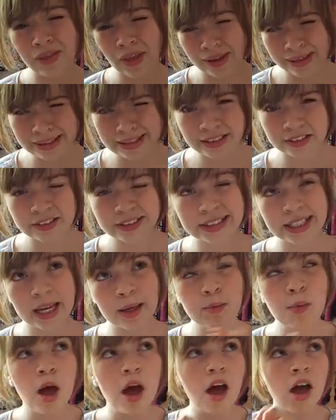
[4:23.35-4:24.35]
then click on the
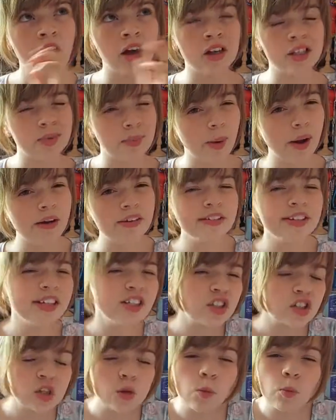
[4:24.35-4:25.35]
name, because apparently
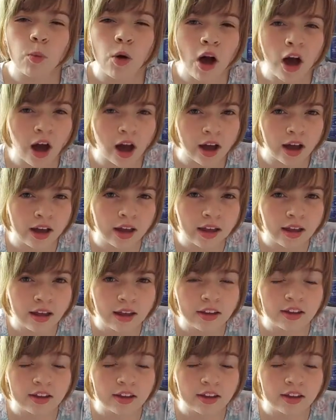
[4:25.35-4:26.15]
it doesn't work.